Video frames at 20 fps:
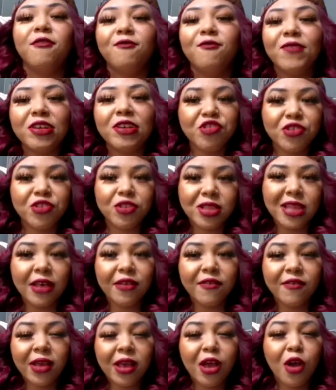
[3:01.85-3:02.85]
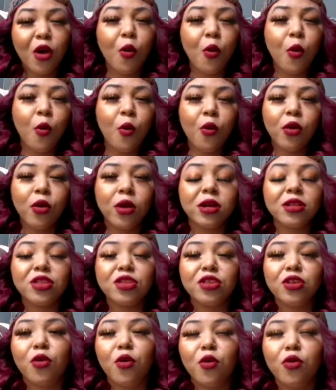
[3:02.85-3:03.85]
vegetarian or to
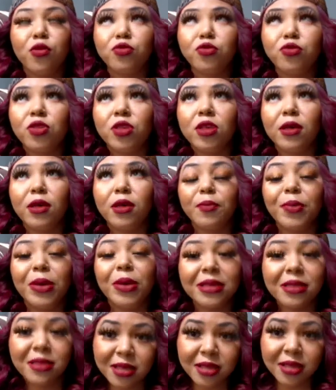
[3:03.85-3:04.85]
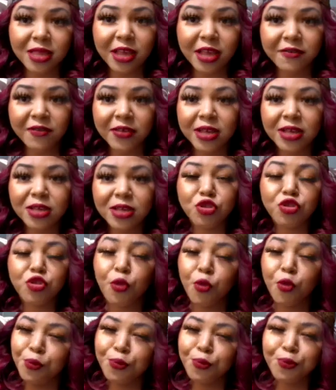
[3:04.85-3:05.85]
go to pescatarian.
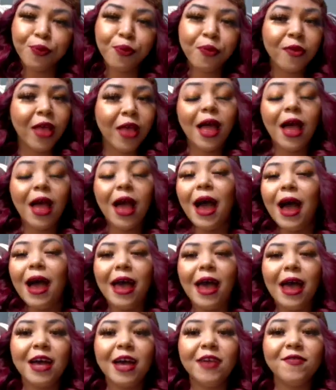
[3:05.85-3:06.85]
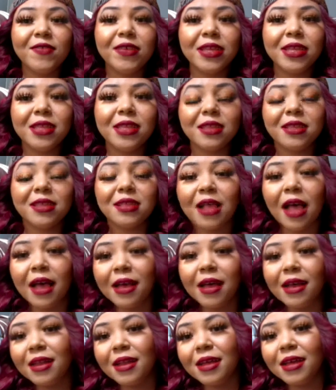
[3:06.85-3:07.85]
So I haven't
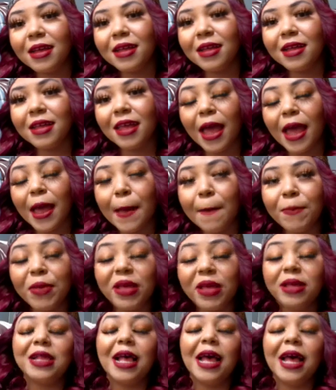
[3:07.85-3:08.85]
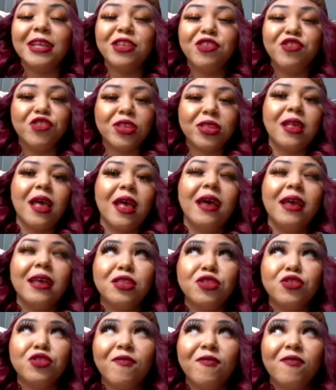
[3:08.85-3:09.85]
decided yet because I just got
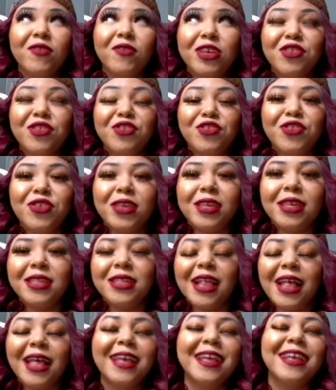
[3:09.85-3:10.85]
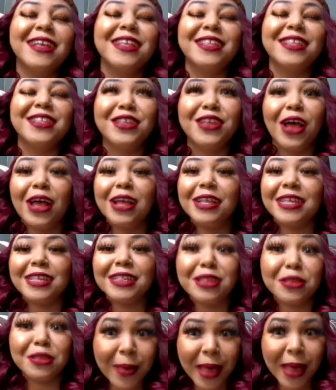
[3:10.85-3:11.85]
into veggies. Like, this
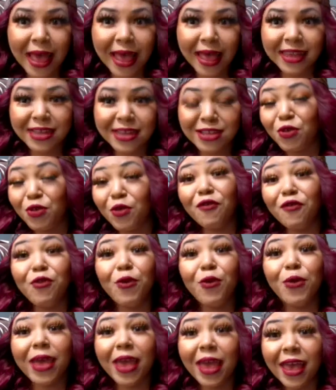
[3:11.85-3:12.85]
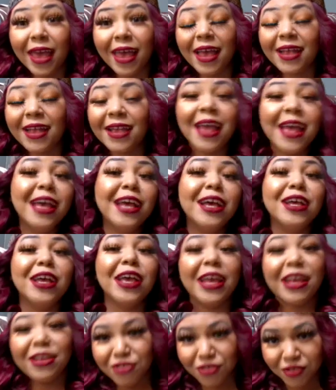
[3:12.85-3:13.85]
is bad, so if you're okay,
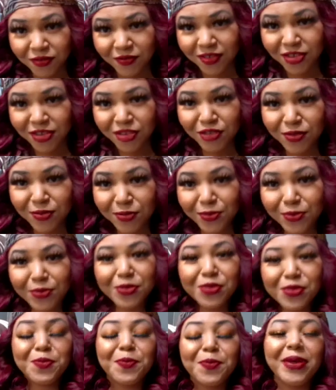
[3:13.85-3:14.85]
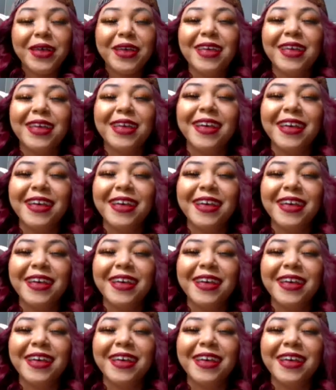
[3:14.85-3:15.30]
eat your vegetables. But